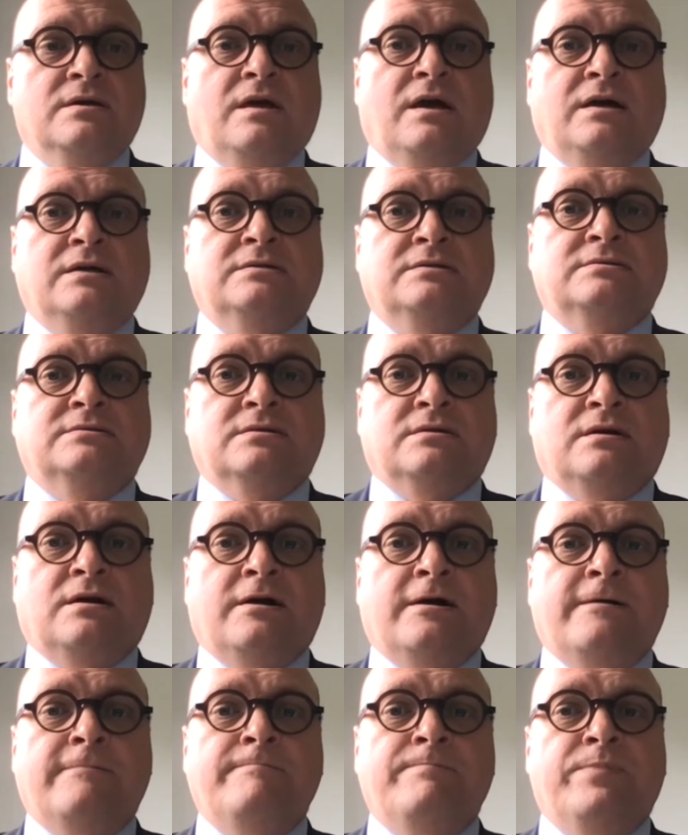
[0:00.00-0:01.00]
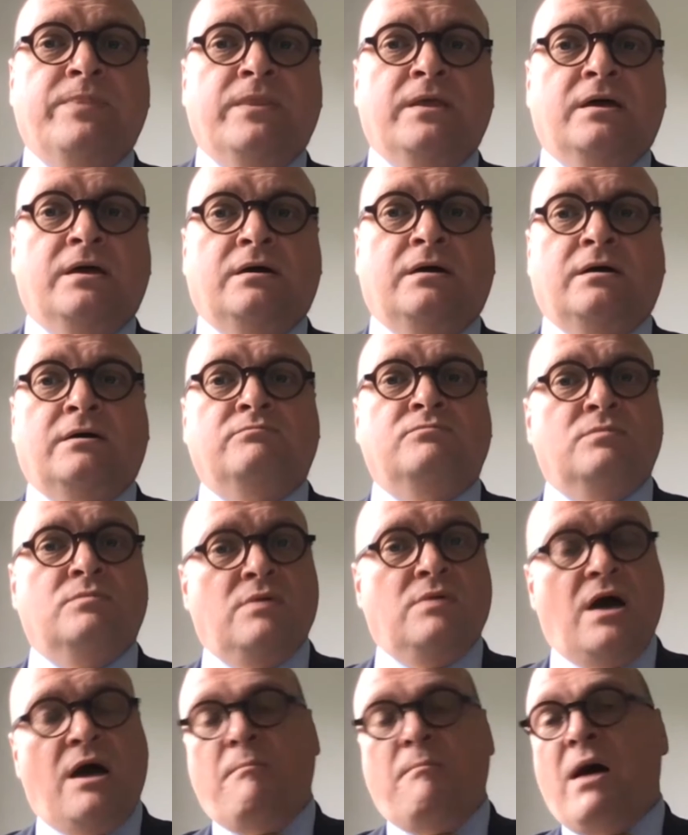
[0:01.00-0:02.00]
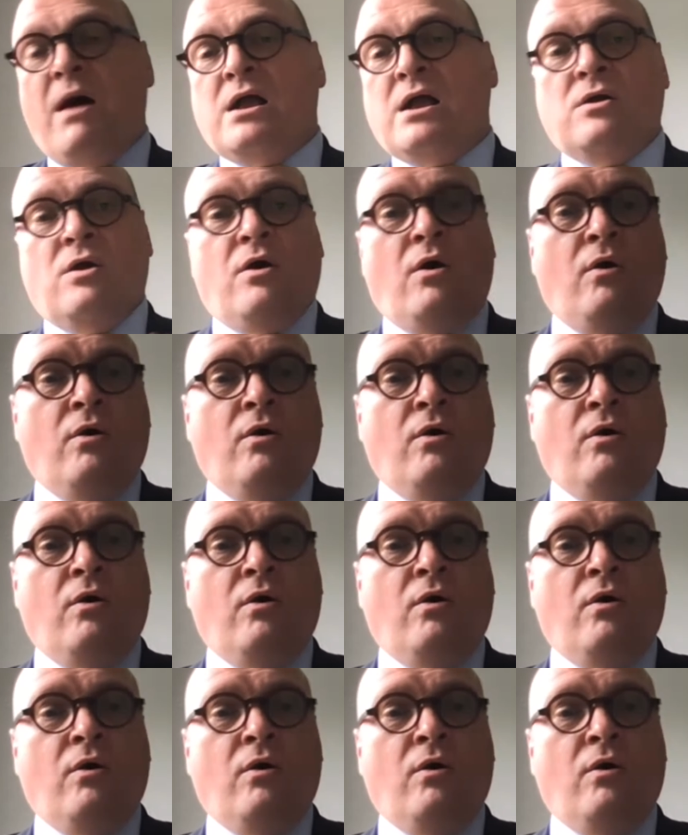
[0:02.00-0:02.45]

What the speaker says: that among